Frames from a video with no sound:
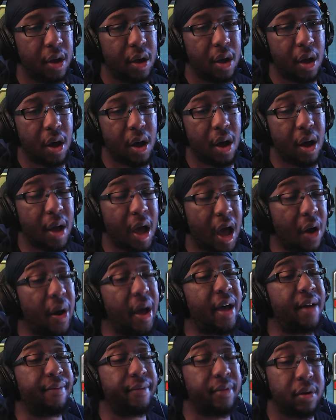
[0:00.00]

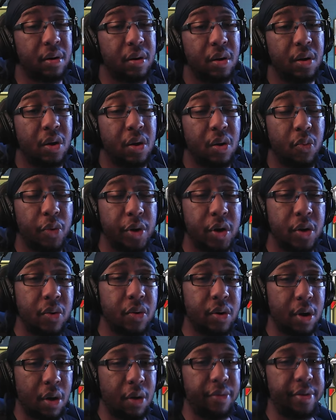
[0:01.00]
However, we do
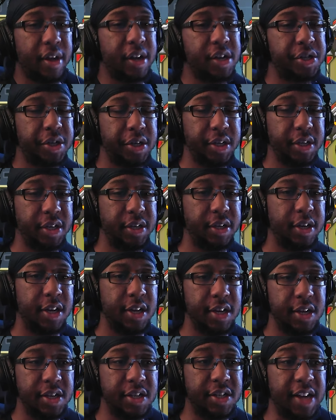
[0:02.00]
know that she
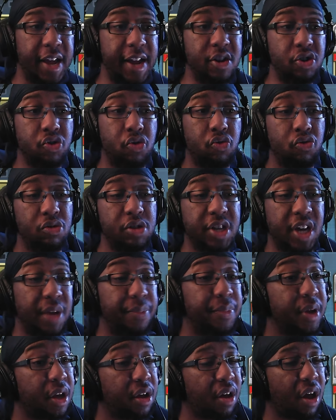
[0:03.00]
is a zoner
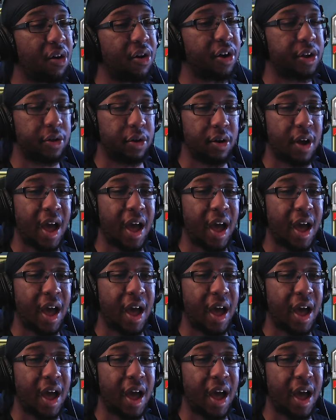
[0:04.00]
type character.